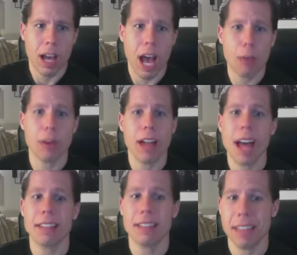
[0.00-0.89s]
I would
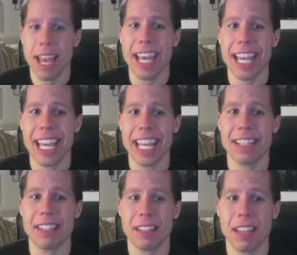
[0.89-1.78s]
not say
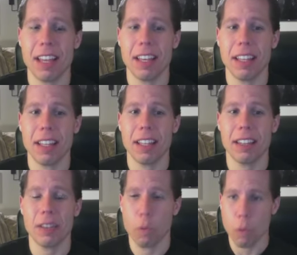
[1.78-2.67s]
it's
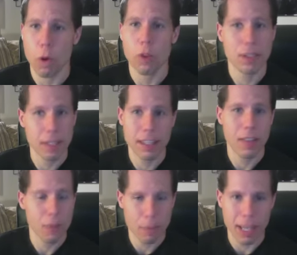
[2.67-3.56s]
the worst it's
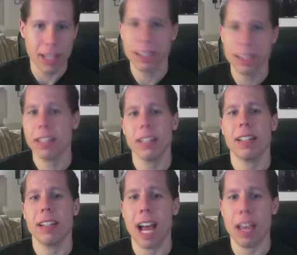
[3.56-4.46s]
ever been.
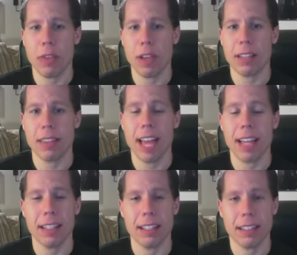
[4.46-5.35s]
I think
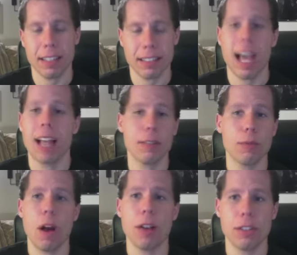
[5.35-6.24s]
that the talent
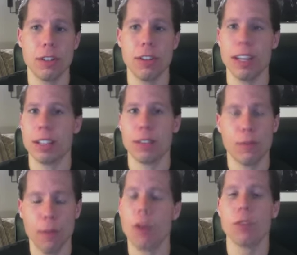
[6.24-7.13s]
roster is
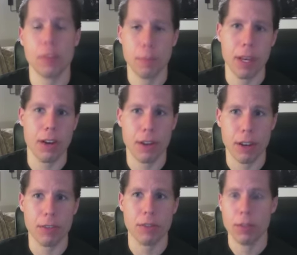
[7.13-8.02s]
far
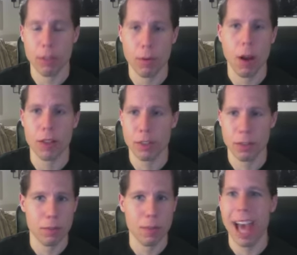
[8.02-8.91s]
superior to the
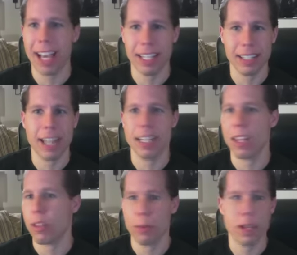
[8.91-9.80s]
roster back in
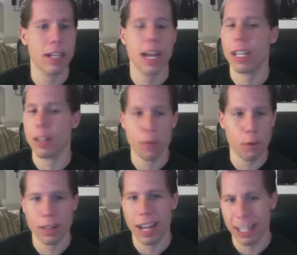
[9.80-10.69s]
93,
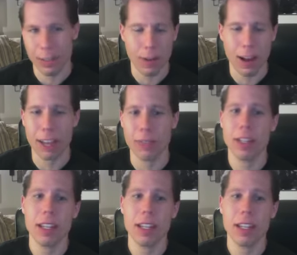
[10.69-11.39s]
94, 95.